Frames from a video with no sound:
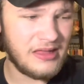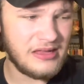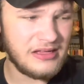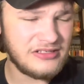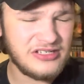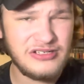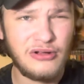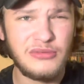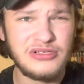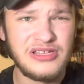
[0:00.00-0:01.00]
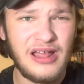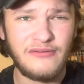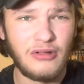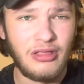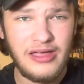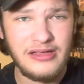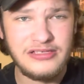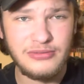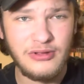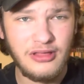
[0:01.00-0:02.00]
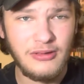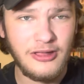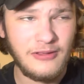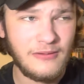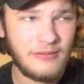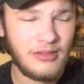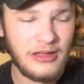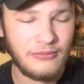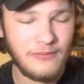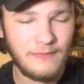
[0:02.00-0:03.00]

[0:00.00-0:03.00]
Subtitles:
it just almost never lands with me, like,